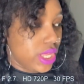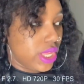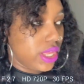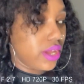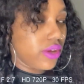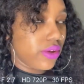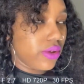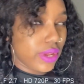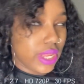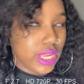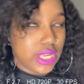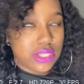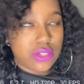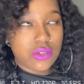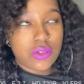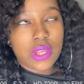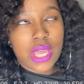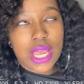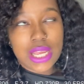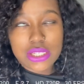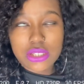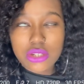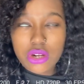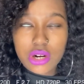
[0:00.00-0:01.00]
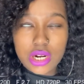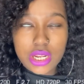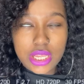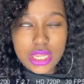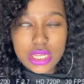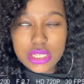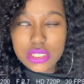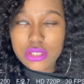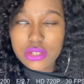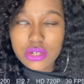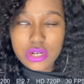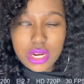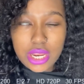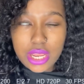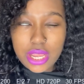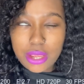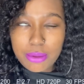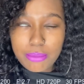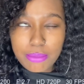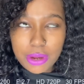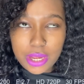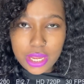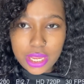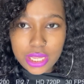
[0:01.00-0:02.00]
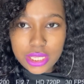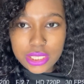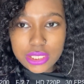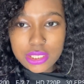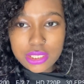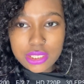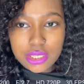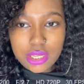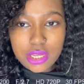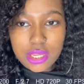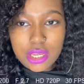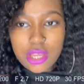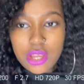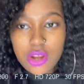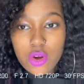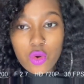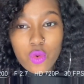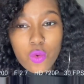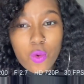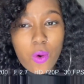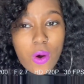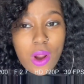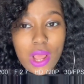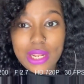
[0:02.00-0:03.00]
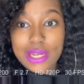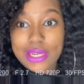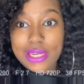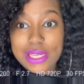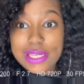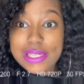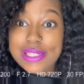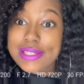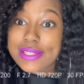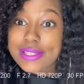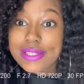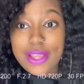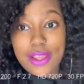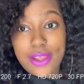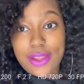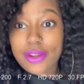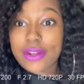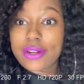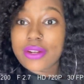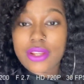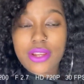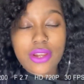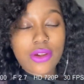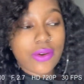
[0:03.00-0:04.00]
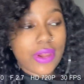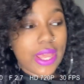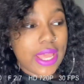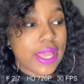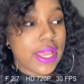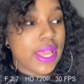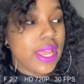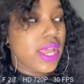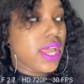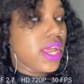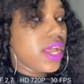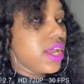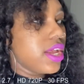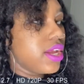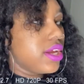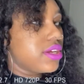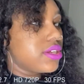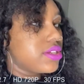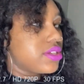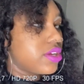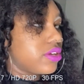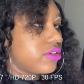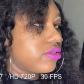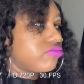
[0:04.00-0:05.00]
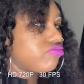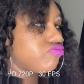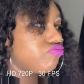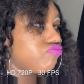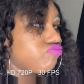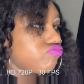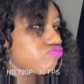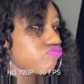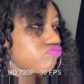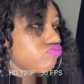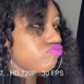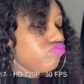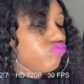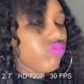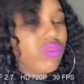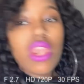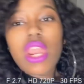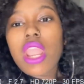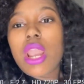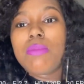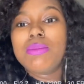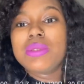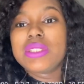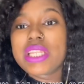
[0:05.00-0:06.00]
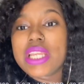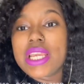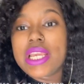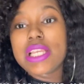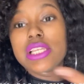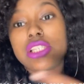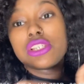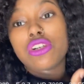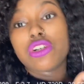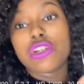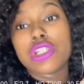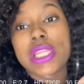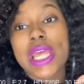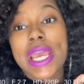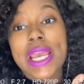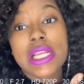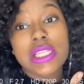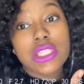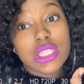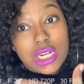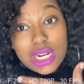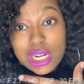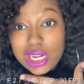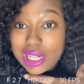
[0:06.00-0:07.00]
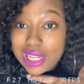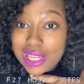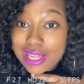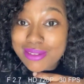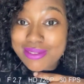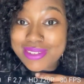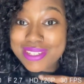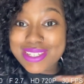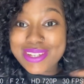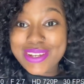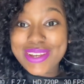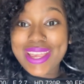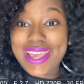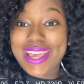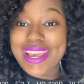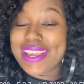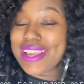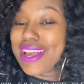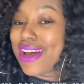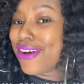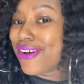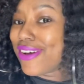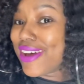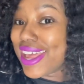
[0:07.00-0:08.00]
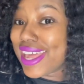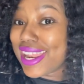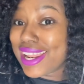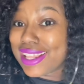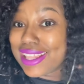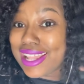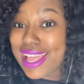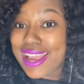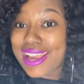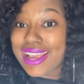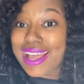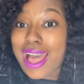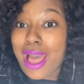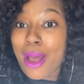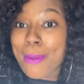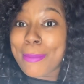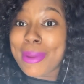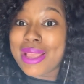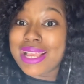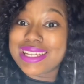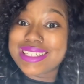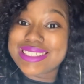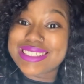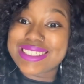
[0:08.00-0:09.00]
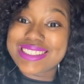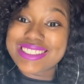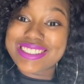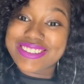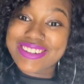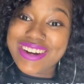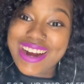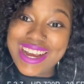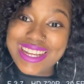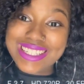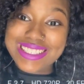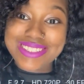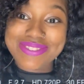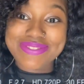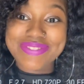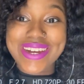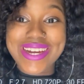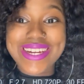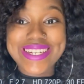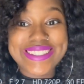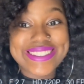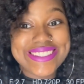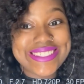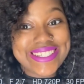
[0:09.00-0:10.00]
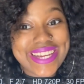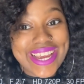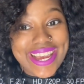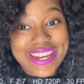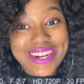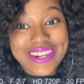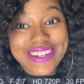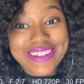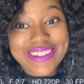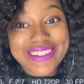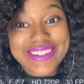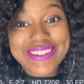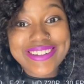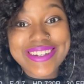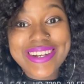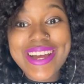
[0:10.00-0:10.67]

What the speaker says: Okay, so yeah, I started yesterday, but quality sucked. Okay, so I'm just gonna insert that into the clip. So yeah, y'all go ahead and like, comment, and subscribe to my channel,